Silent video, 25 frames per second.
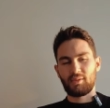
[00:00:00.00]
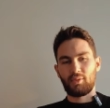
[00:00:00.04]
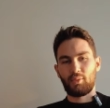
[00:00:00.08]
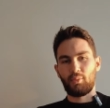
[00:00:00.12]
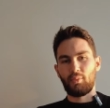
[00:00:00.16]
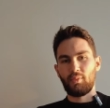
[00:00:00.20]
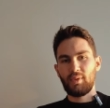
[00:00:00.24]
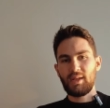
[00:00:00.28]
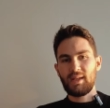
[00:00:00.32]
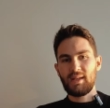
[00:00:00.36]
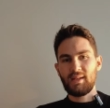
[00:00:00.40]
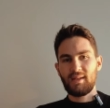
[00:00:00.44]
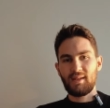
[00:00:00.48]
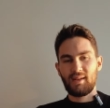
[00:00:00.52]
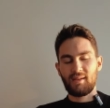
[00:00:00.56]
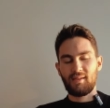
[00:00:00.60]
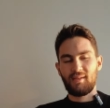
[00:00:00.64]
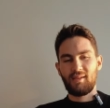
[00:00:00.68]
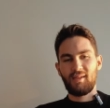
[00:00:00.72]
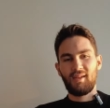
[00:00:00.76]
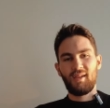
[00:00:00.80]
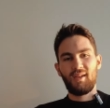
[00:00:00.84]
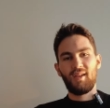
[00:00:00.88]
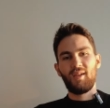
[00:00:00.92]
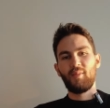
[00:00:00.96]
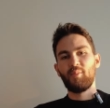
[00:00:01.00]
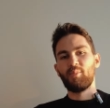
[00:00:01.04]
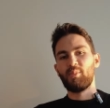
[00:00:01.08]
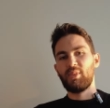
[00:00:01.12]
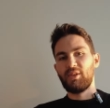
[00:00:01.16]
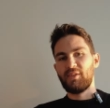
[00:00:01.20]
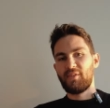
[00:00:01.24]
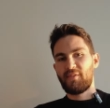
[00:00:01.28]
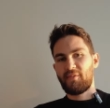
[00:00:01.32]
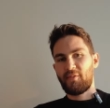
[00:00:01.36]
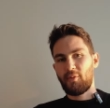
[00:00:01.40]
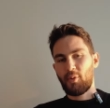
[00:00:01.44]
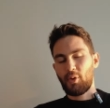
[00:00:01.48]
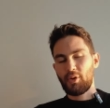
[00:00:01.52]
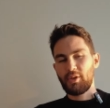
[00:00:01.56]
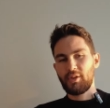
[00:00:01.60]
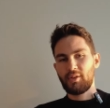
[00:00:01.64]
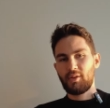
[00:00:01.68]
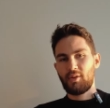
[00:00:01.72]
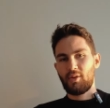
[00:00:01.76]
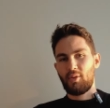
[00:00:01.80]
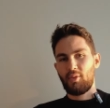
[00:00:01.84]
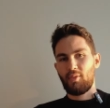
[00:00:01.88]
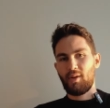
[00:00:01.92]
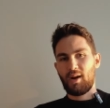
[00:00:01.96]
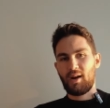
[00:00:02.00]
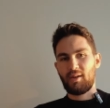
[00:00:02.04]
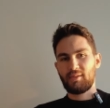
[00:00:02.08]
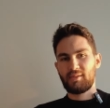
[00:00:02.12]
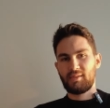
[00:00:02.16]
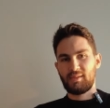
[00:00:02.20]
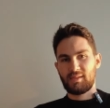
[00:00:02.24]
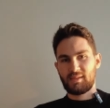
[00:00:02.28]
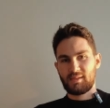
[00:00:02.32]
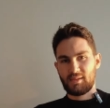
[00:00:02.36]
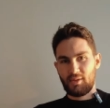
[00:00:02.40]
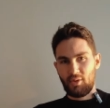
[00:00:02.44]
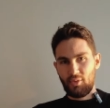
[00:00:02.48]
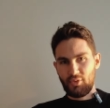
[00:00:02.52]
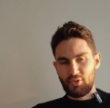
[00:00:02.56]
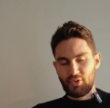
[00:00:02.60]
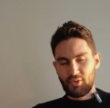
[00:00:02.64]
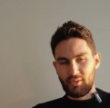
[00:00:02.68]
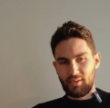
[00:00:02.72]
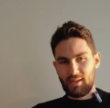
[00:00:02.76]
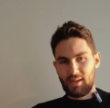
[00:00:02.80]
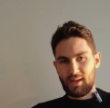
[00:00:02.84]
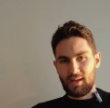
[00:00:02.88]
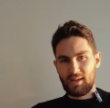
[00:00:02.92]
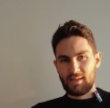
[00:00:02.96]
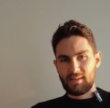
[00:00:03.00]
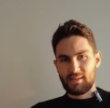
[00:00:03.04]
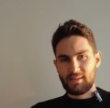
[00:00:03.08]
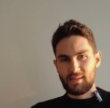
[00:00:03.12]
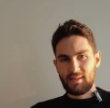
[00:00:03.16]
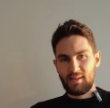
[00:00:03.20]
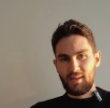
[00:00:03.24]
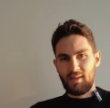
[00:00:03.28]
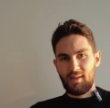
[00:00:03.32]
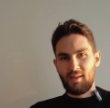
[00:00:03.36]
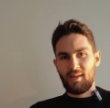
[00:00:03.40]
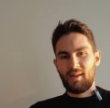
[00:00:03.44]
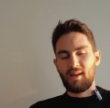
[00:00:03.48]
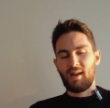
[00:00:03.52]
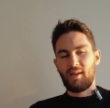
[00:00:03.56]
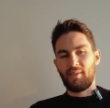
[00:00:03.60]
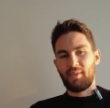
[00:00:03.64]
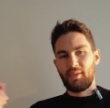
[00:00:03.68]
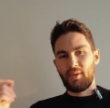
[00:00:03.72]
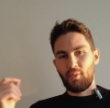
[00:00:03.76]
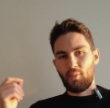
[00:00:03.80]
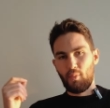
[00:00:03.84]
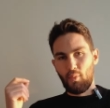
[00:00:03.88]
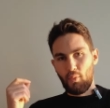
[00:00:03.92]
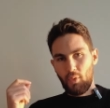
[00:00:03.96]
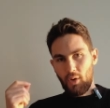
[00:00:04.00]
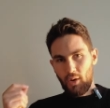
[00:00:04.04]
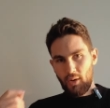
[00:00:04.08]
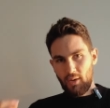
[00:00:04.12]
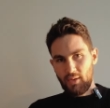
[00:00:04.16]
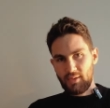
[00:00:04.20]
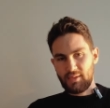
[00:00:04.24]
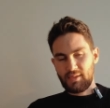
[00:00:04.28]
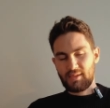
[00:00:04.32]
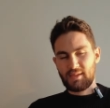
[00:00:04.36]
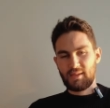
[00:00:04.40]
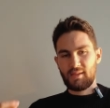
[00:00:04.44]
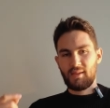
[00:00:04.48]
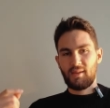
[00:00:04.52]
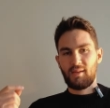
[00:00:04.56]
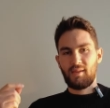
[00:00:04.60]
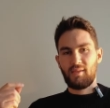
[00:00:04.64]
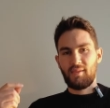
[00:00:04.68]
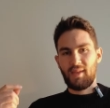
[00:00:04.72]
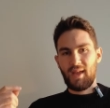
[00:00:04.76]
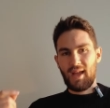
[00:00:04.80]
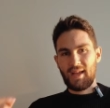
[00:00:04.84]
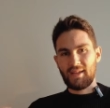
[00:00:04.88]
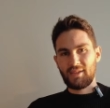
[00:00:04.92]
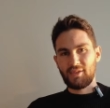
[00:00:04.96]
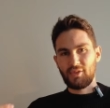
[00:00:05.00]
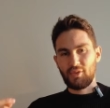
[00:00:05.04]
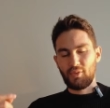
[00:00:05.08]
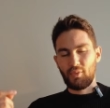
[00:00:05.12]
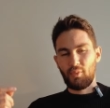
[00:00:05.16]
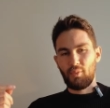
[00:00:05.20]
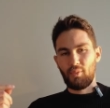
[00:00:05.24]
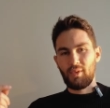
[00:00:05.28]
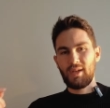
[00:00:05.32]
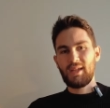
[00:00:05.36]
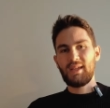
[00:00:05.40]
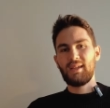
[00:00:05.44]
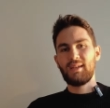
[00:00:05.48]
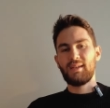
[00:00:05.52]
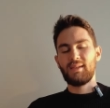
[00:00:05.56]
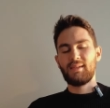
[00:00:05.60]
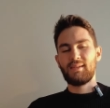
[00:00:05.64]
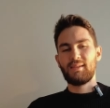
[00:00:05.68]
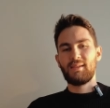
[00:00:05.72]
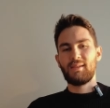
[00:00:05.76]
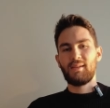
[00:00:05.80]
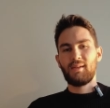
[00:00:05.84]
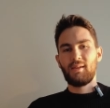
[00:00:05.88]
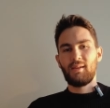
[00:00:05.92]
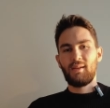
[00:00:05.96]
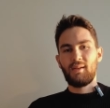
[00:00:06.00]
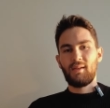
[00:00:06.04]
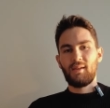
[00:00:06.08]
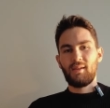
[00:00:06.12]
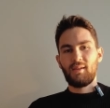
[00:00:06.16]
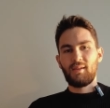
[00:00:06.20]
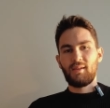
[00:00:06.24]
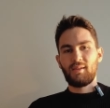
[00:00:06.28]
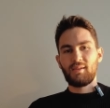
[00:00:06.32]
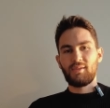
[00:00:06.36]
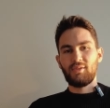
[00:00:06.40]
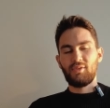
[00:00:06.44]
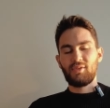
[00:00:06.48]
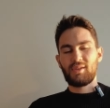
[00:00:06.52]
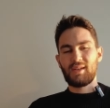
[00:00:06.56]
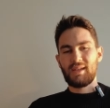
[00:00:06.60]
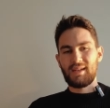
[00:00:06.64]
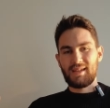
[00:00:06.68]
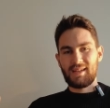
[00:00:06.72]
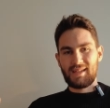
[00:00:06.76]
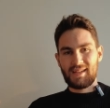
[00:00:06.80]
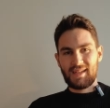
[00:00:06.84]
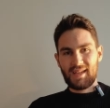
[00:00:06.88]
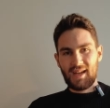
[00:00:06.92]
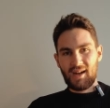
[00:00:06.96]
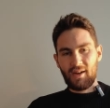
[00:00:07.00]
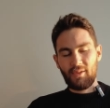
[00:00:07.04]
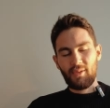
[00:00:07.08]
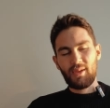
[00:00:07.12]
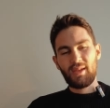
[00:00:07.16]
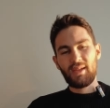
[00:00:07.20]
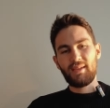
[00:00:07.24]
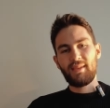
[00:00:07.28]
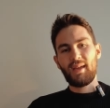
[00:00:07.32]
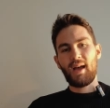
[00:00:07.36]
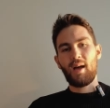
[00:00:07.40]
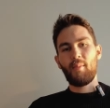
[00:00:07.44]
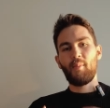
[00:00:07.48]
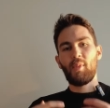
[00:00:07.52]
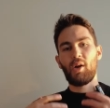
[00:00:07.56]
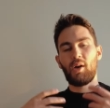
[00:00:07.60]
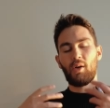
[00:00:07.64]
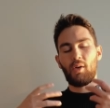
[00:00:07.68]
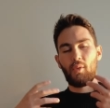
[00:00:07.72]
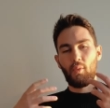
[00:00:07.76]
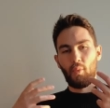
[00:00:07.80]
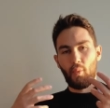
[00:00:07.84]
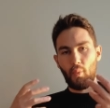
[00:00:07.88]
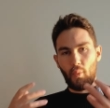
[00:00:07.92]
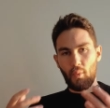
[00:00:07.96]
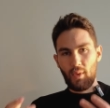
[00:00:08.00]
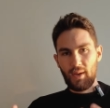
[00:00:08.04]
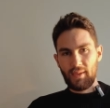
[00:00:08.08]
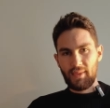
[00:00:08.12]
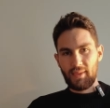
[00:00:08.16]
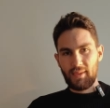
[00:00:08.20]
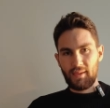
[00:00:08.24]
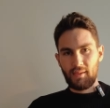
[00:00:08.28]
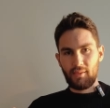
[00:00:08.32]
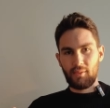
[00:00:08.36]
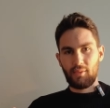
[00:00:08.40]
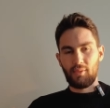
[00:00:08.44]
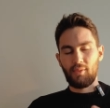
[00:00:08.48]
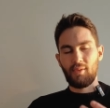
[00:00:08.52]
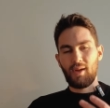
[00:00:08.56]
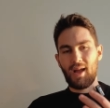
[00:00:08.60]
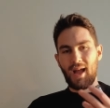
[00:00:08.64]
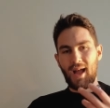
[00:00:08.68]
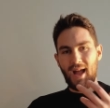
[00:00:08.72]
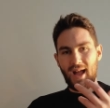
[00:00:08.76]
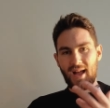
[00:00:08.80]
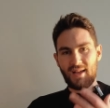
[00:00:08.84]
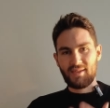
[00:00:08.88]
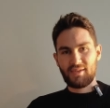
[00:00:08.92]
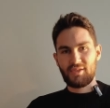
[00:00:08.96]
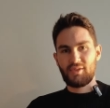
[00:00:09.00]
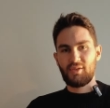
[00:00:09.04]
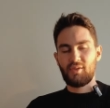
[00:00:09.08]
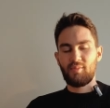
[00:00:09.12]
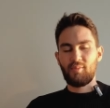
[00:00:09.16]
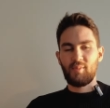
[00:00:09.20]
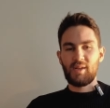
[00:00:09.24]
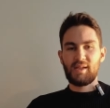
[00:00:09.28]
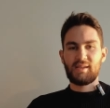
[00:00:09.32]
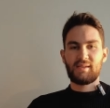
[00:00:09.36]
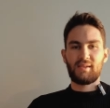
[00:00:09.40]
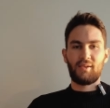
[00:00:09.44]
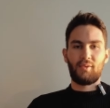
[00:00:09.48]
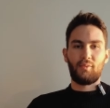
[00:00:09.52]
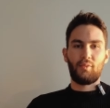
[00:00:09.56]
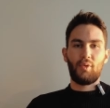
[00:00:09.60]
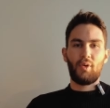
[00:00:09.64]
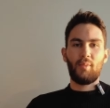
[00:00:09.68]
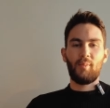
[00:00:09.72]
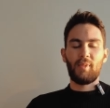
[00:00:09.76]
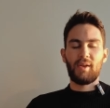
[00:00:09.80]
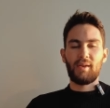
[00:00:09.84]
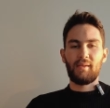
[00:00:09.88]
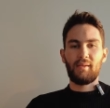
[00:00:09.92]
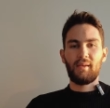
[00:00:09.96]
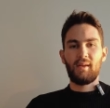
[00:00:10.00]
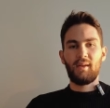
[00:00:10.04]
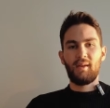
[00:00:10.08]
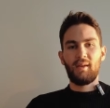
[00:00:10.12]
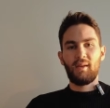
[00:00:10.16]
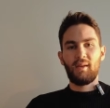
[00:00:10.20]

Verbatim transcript: or read it before you go out to socialize. And the words that you read, you can carry them with you as you're meeting women